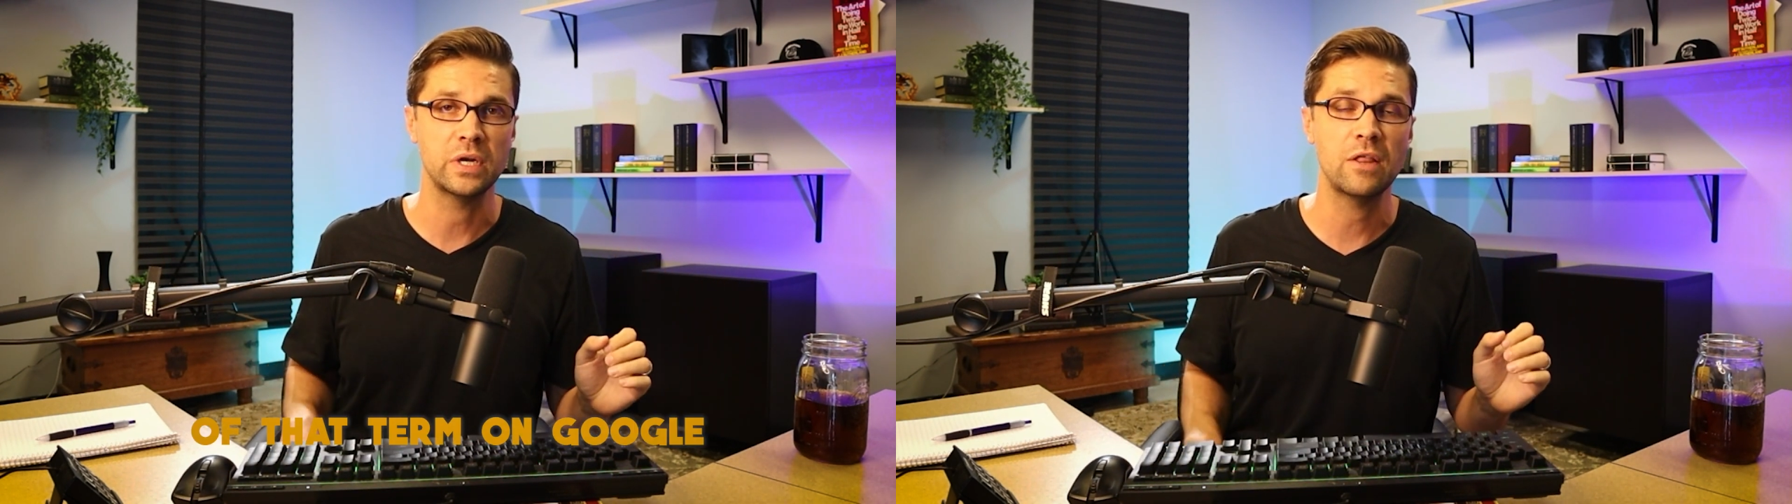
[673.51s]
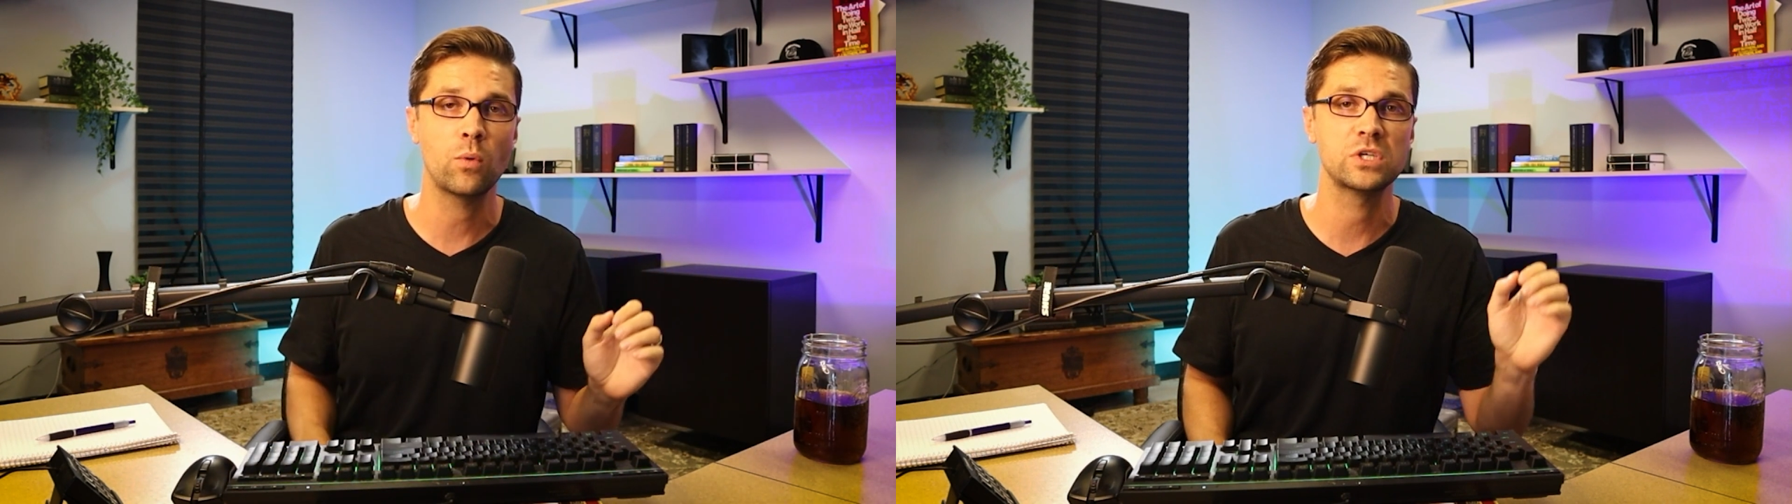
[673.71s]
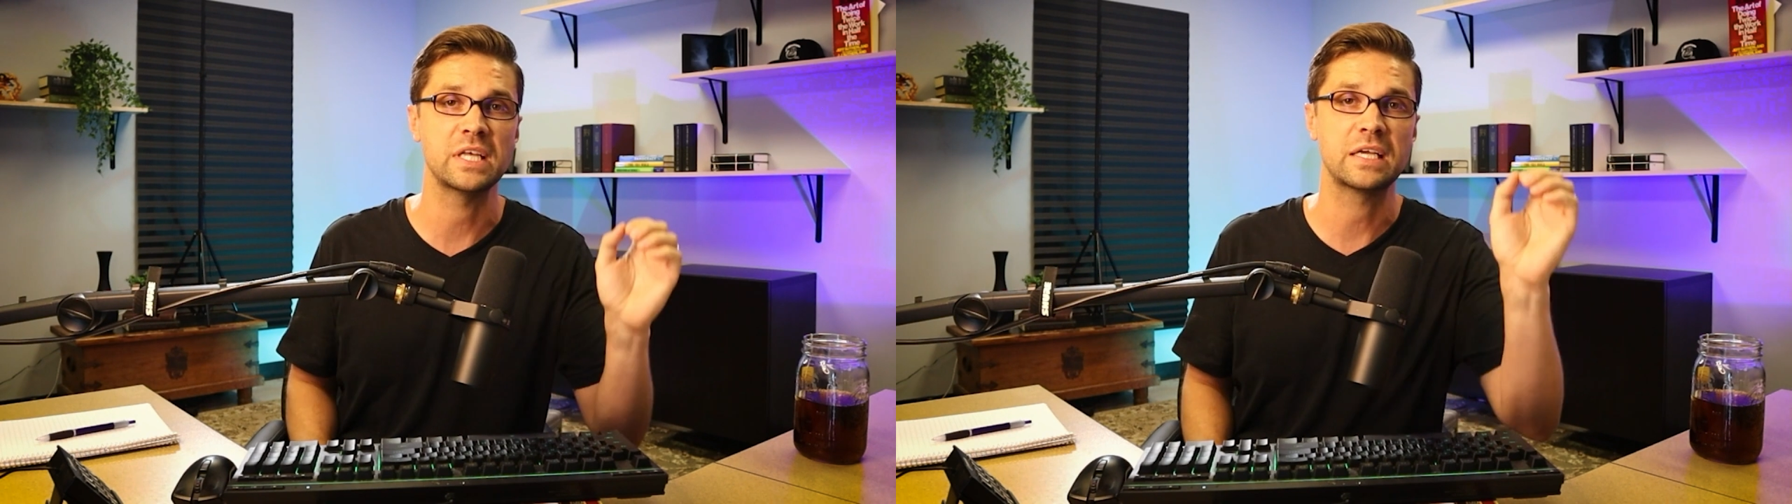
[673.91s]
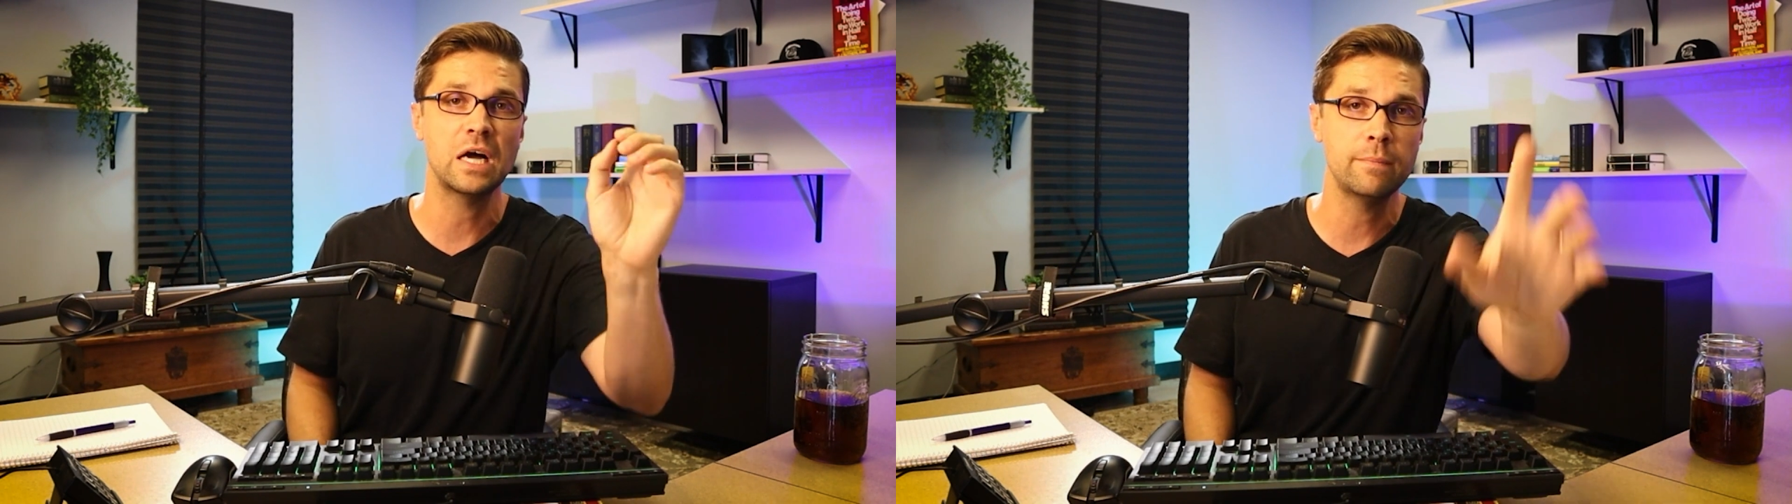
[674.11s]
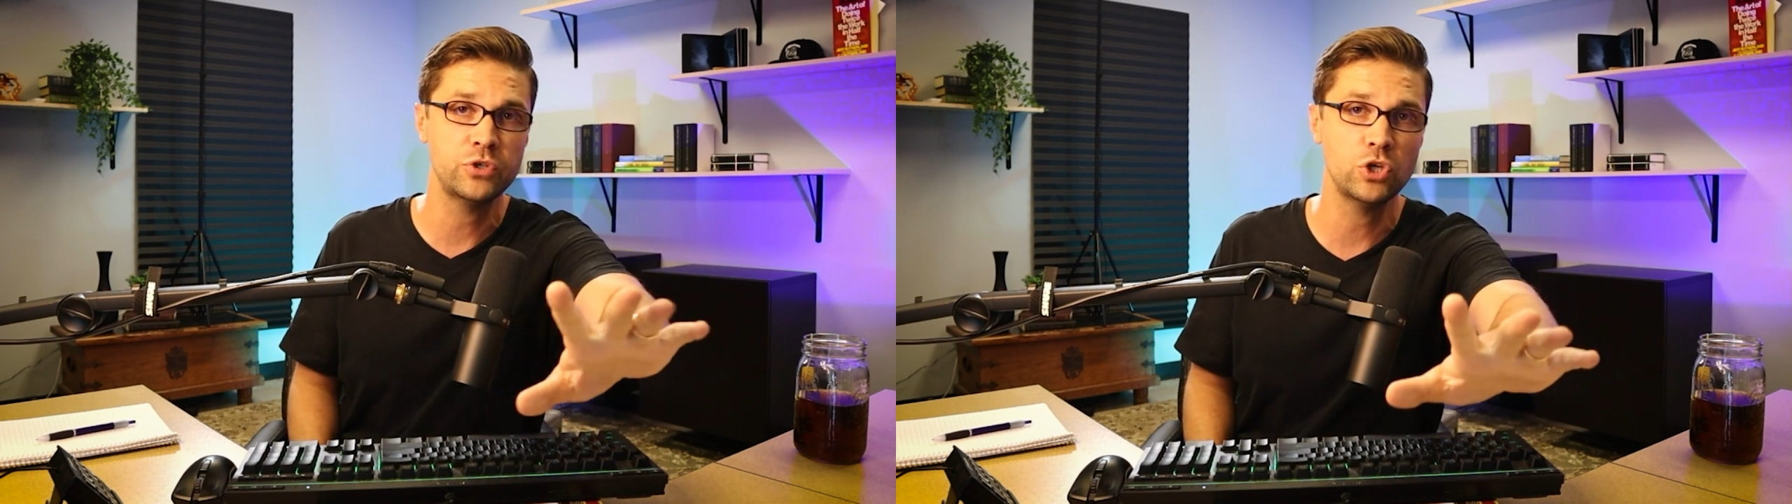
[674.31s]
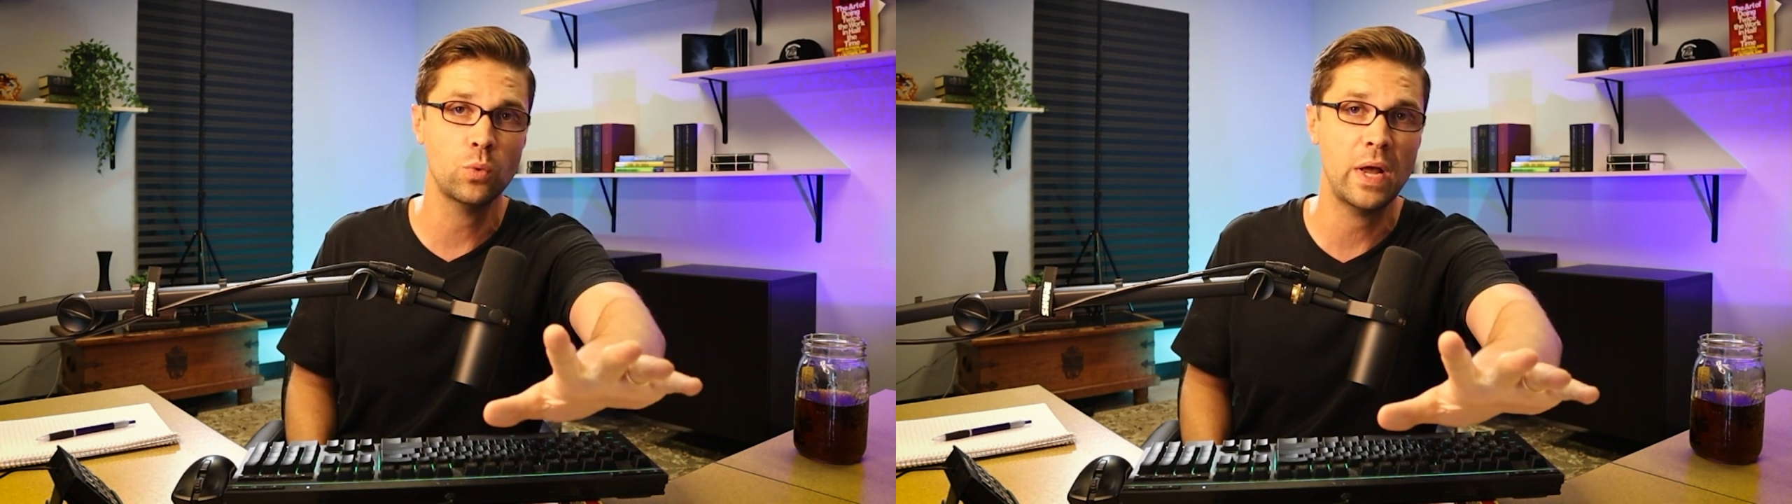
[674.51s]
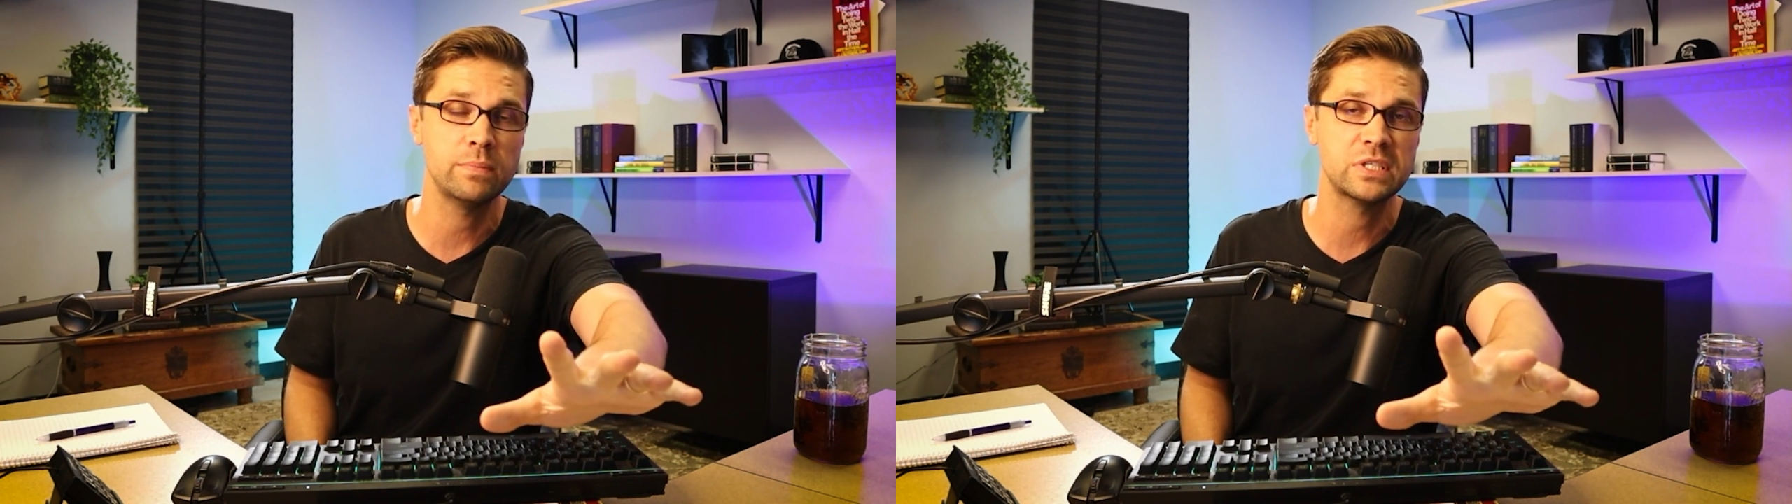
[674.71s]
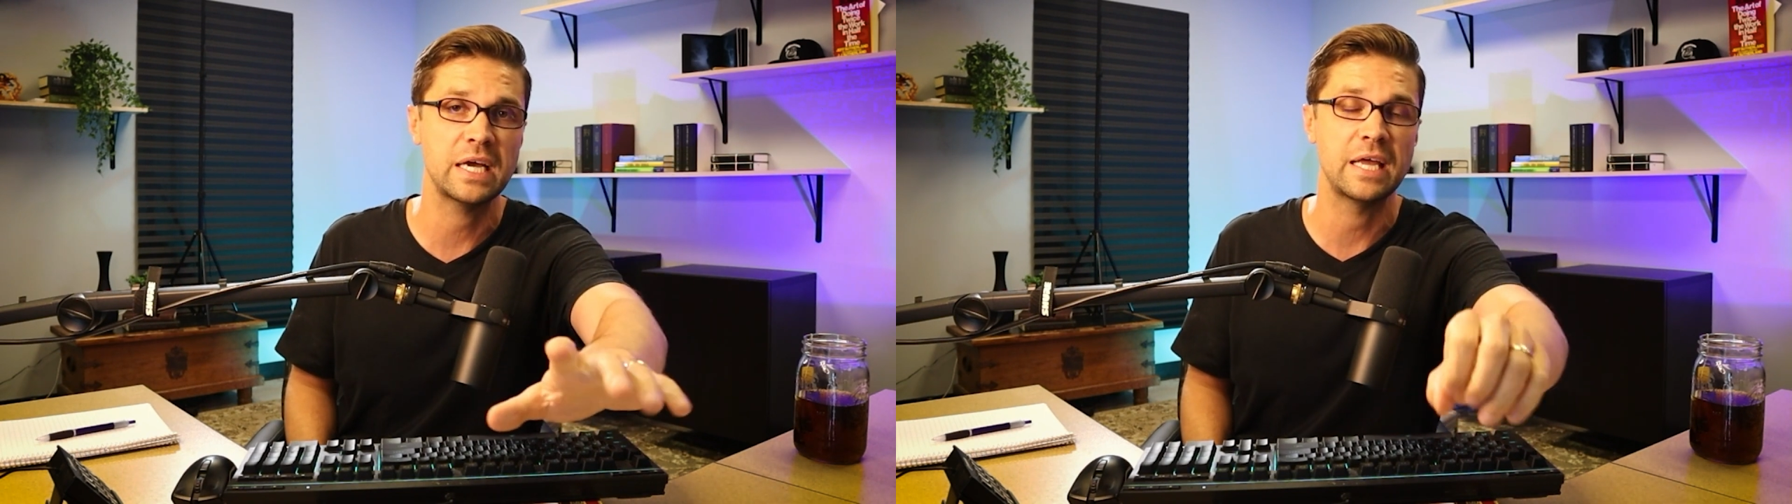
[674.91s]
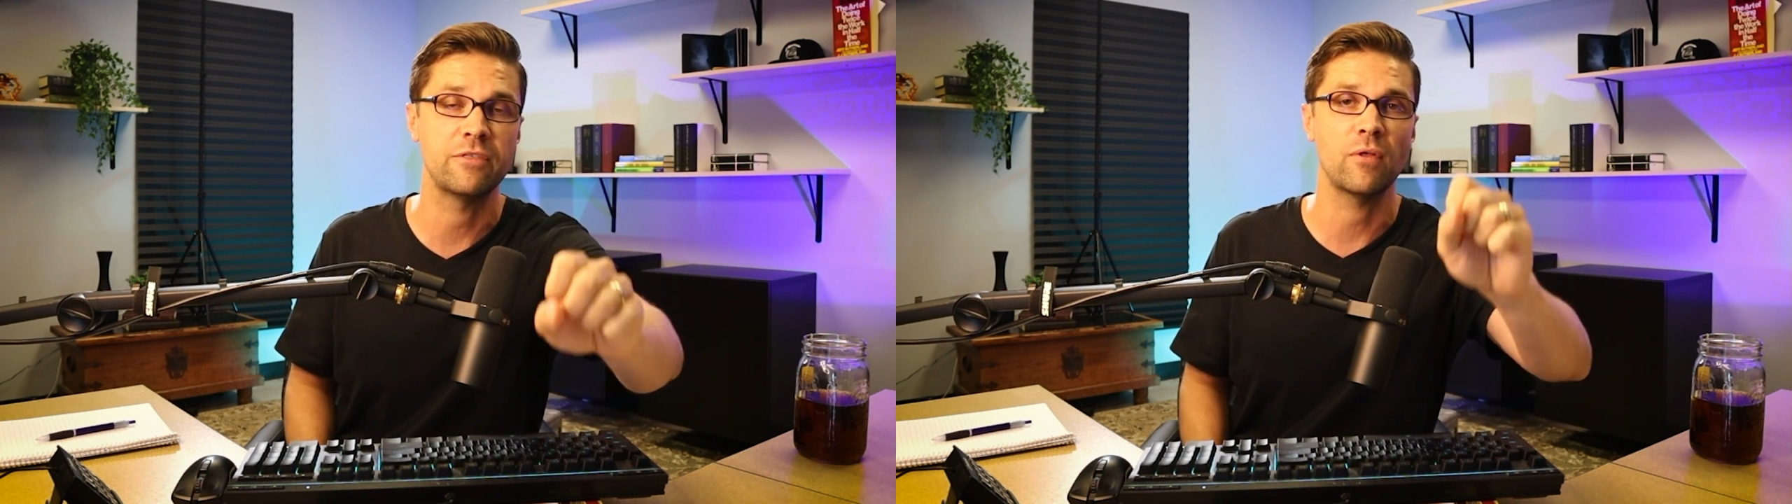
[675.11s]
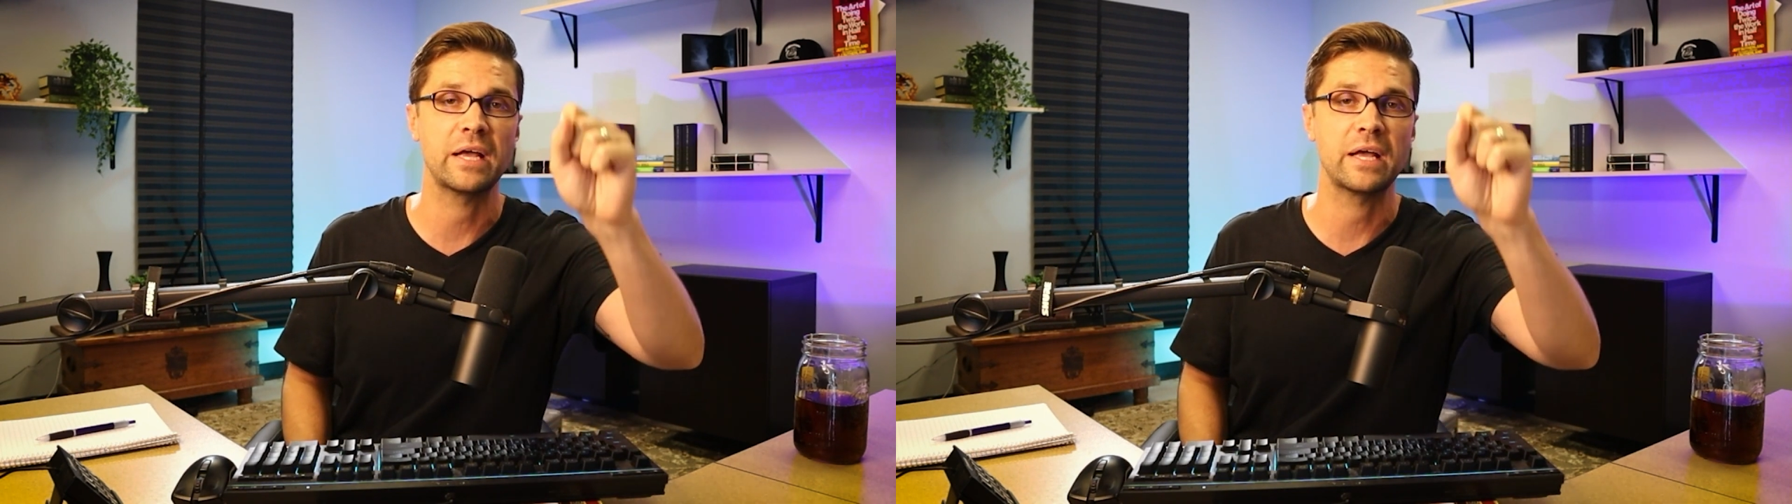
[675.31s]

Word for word: In other words, they come to your website and they're like,